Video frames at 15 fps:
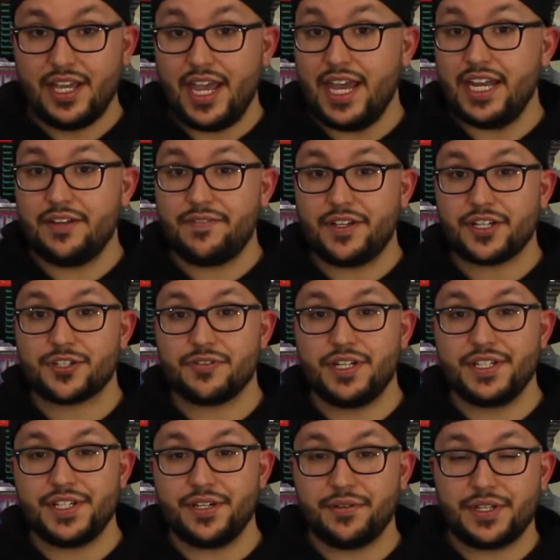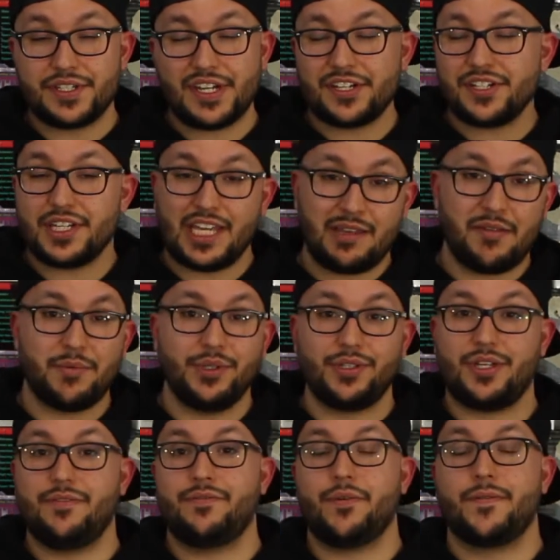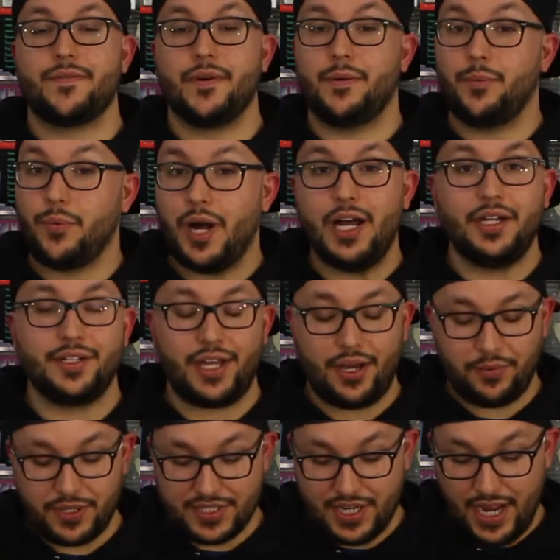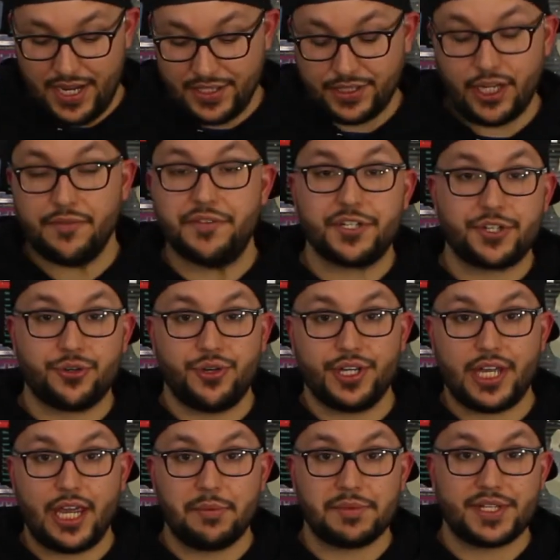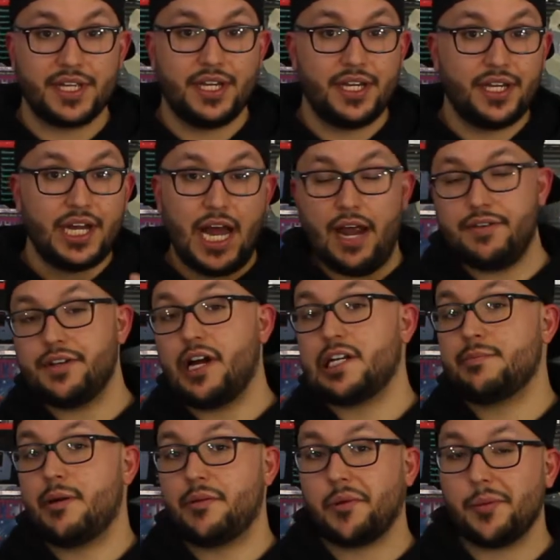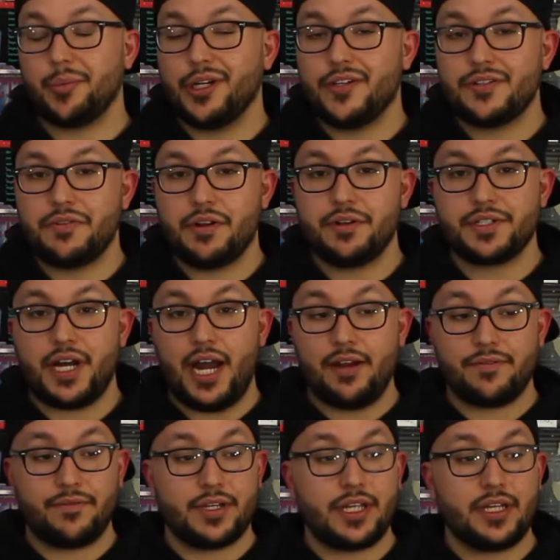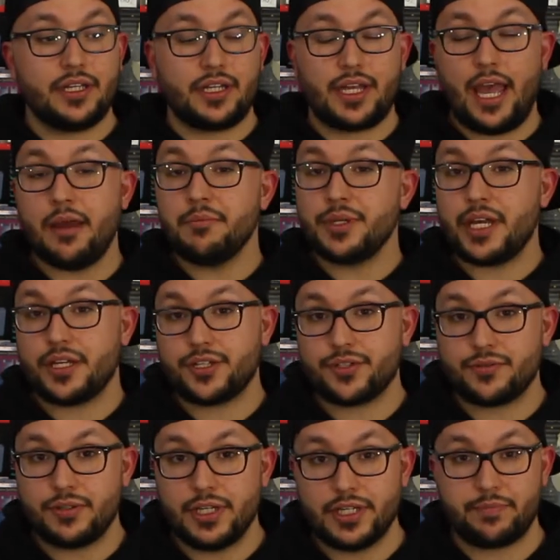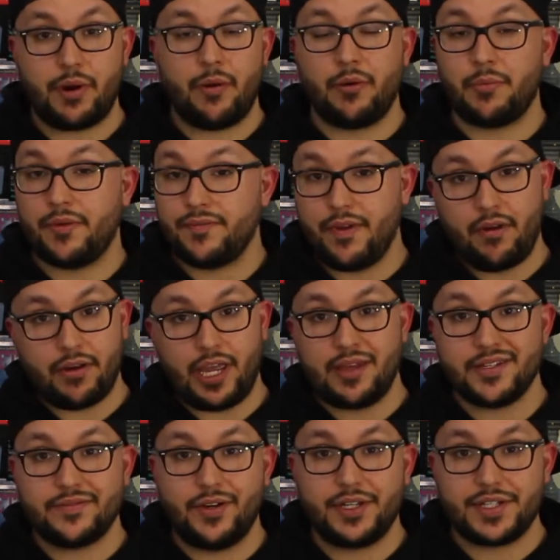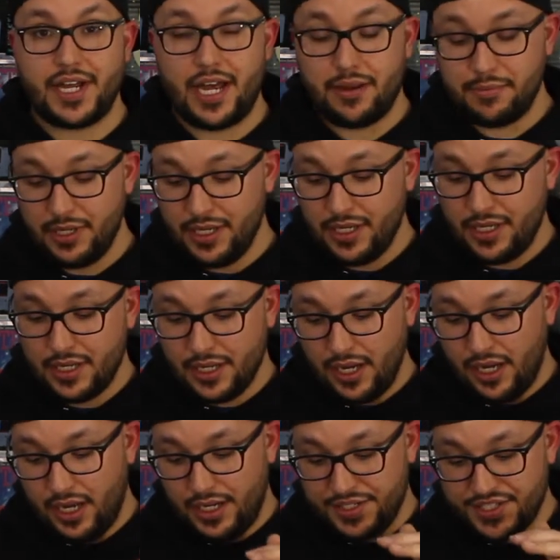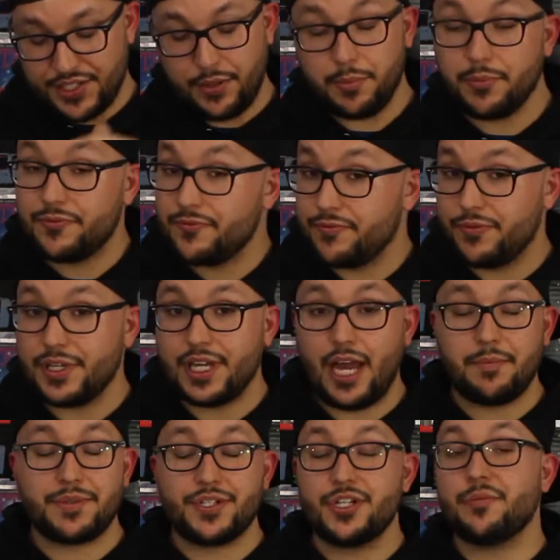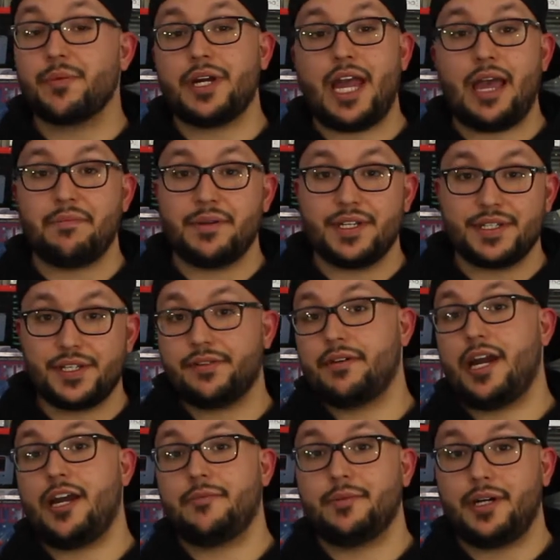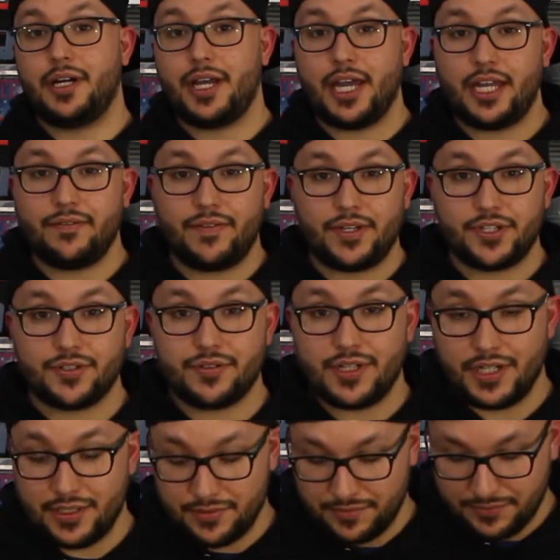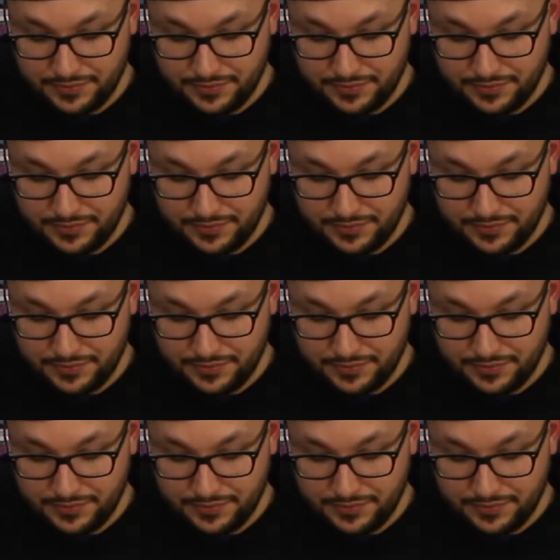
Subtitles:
NFL Street 2. This is actually a game I've been looking for a while now because I love this Street games. I've talked about in one of my previous videos. NBA Street is probably one of my favorite games of all time. So I'm super happy to grab NFL Street.